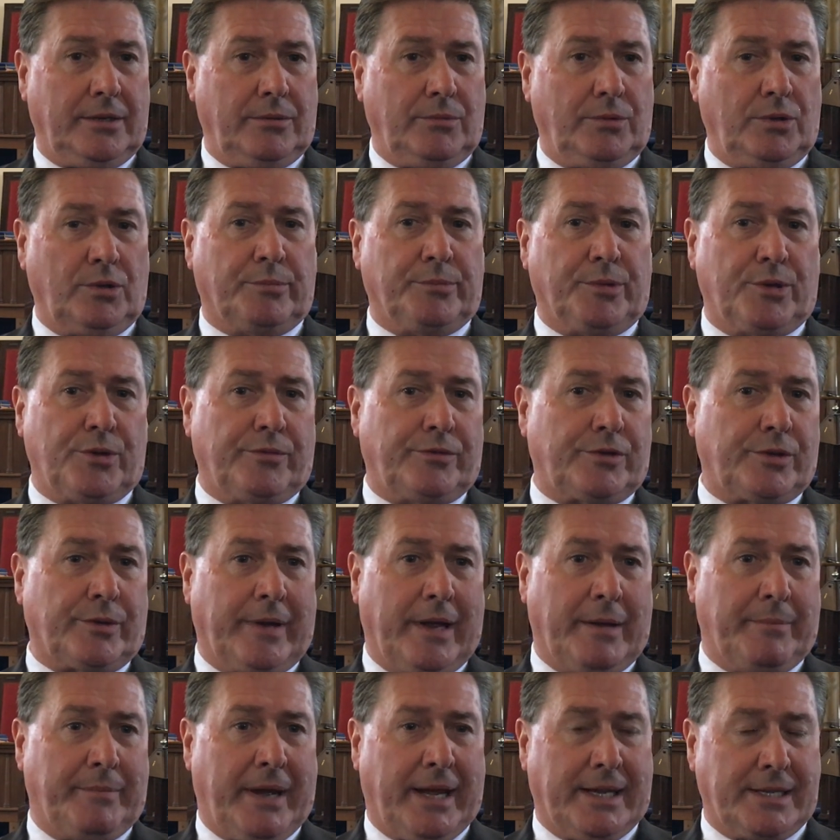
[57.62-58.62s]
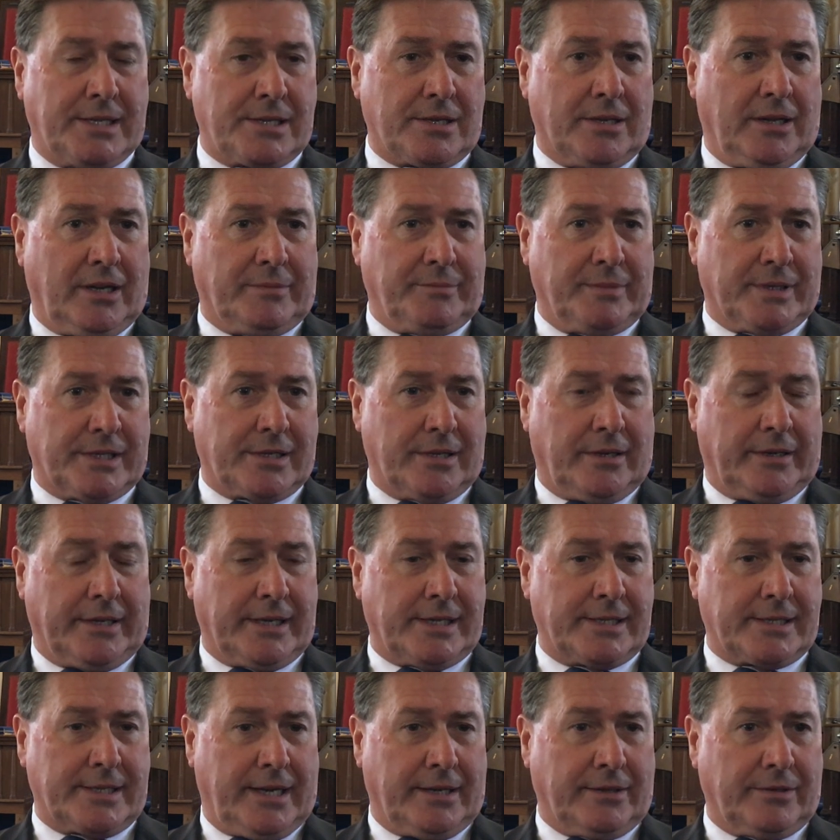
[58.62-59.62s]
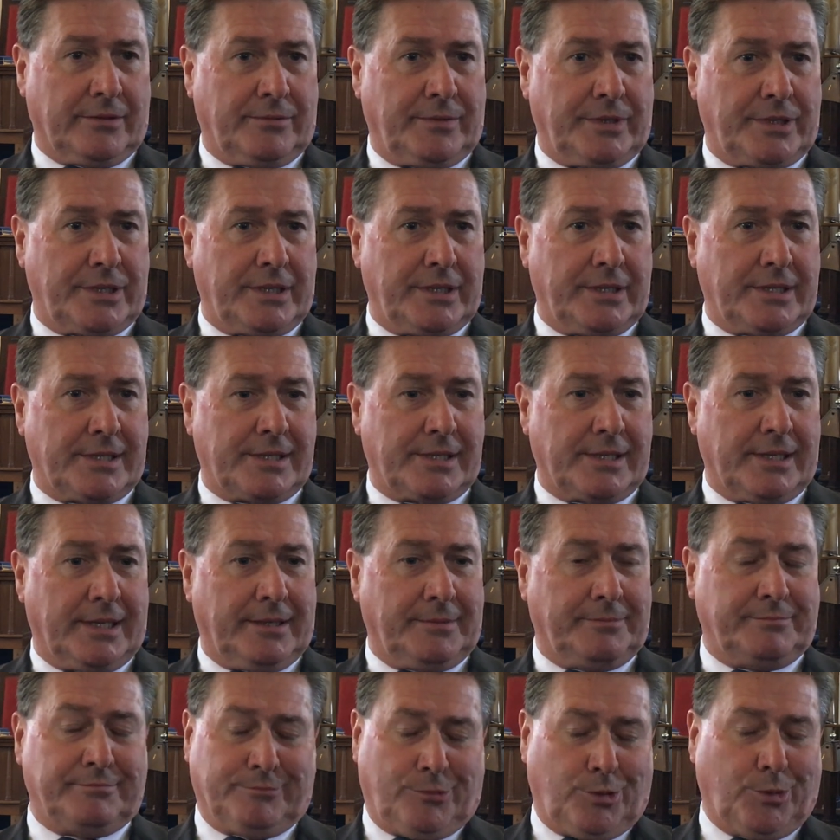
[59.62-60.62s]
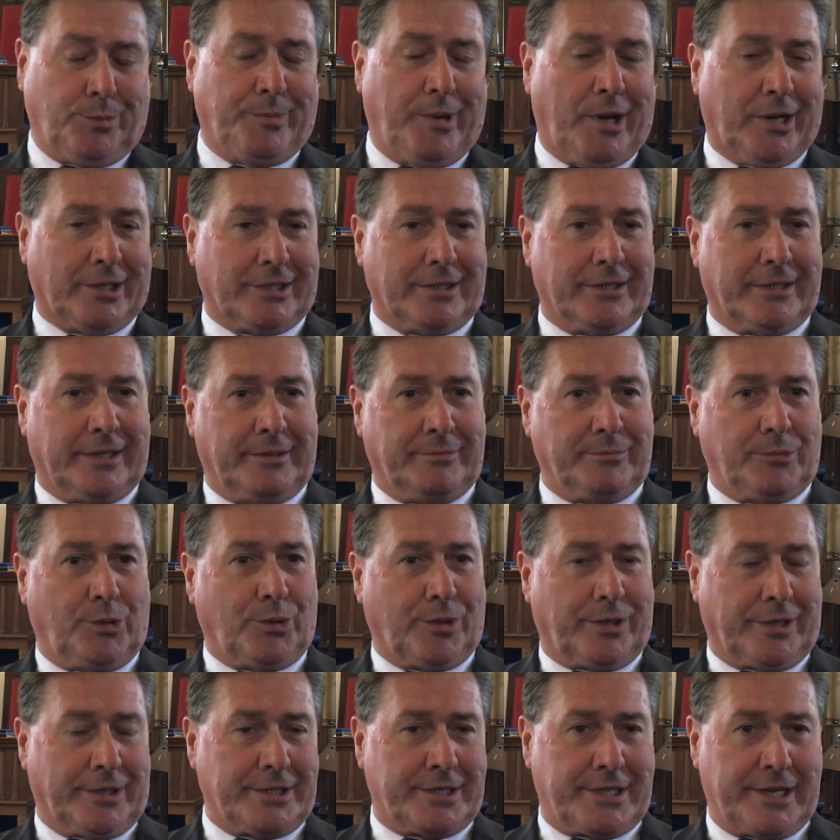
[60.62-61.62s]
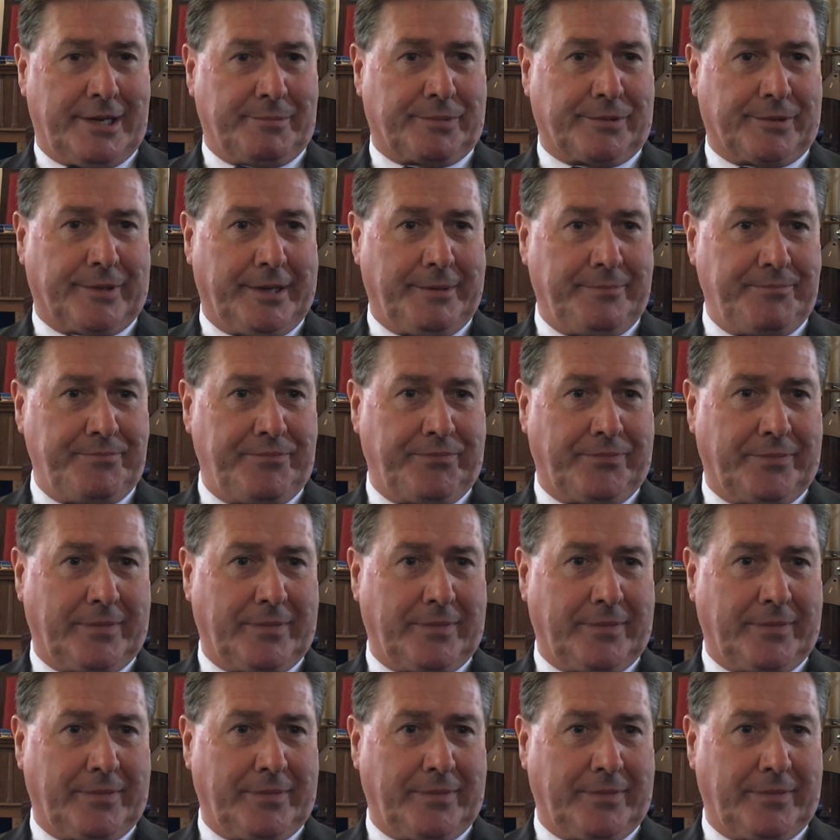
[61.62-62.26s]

will move to our Bayside Masonic Centre, which is more modern and more contemporary.